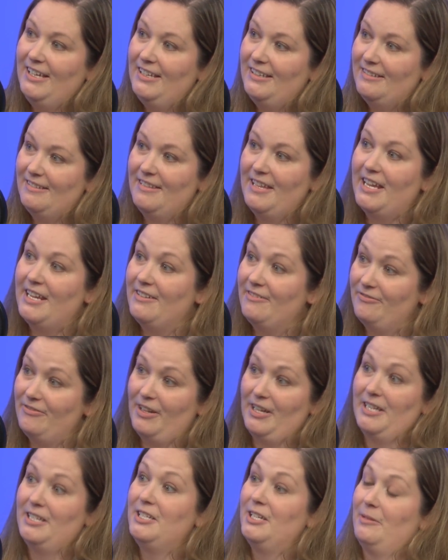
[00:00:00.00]
they
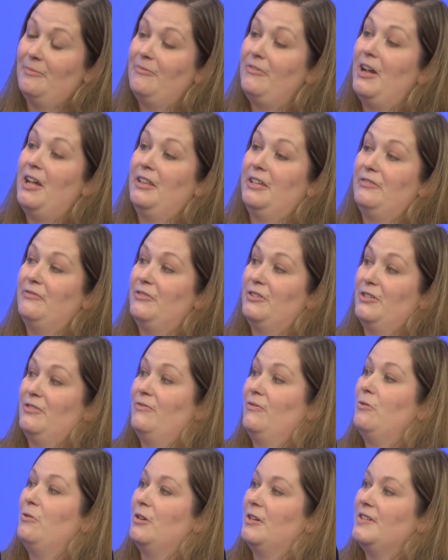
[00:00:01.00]
ended up filing for
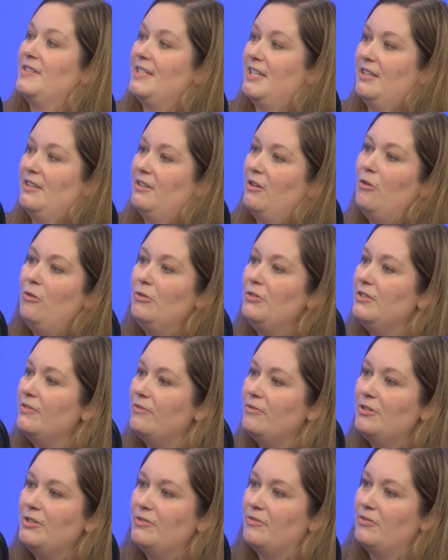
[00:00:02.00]
divorce, and the whole
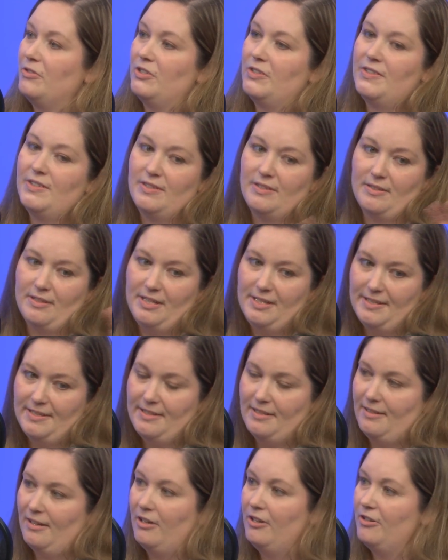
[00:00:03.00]
divorce was just
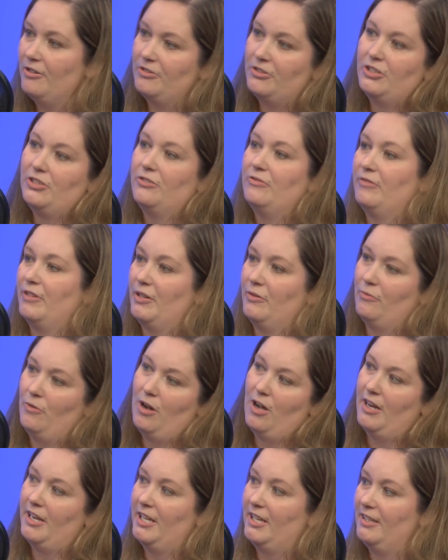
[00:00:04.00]
because her children
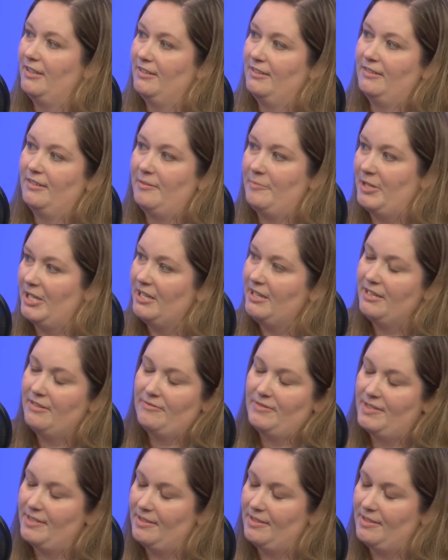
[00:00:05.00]
wanted. I mean, he was